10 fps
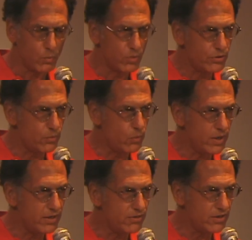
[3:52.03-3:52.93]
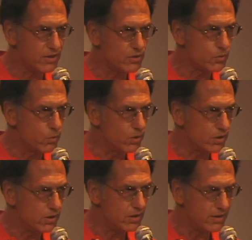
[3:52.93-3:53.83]
with the way things
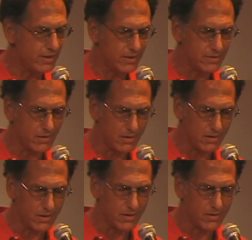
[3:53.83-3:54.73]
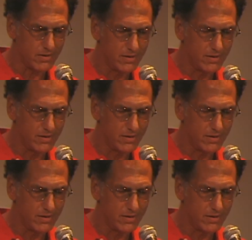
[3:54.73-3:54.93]
were and are.